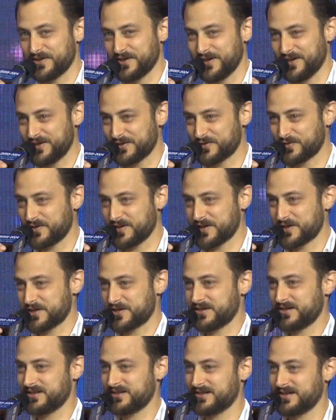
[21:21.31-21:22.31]
hard
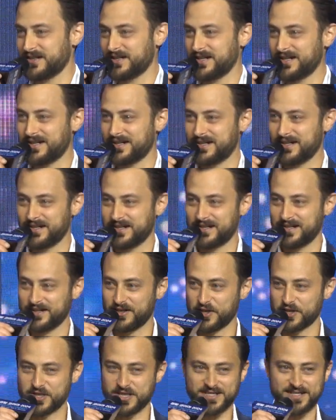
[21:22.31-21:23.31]
question,
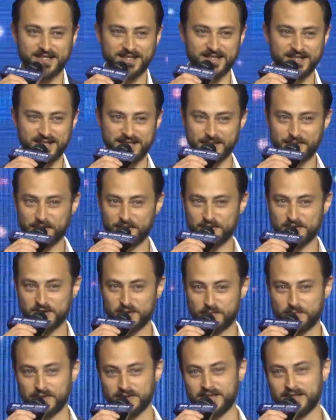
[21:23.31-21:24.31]
not just technically, but also
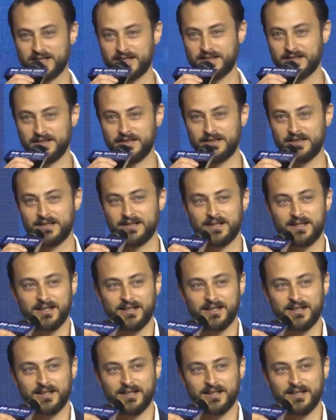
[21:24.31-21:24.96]
politically.